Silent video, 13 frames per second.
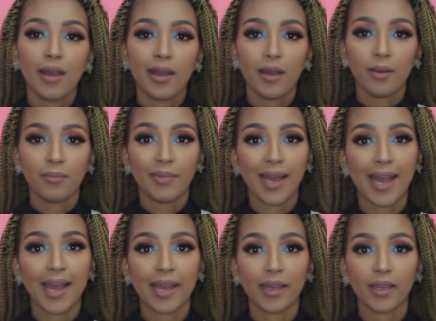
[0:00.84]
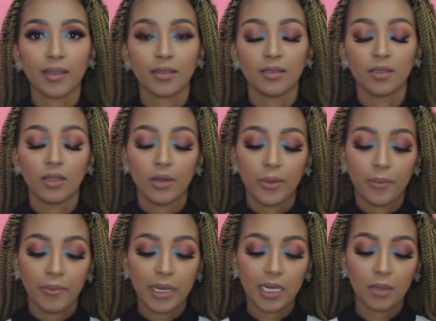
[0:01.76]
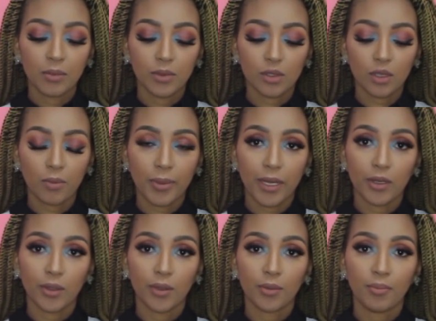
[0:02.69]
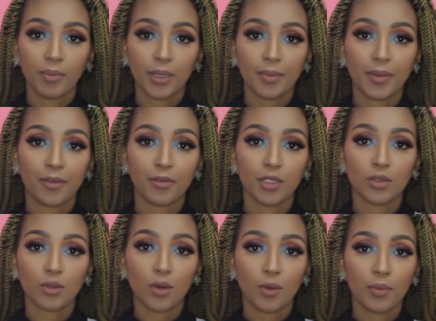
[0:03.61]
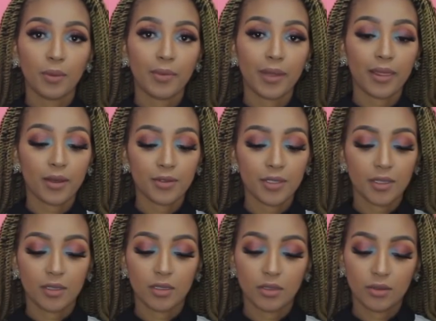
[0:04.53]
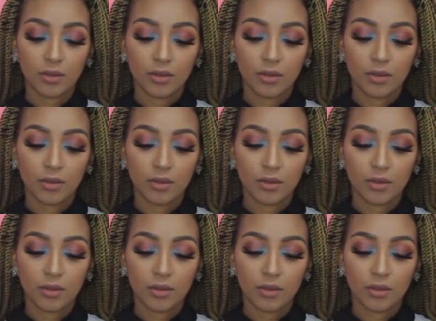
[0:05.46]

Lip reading: Hi, my name is Kopano, but my friends call me my thousand.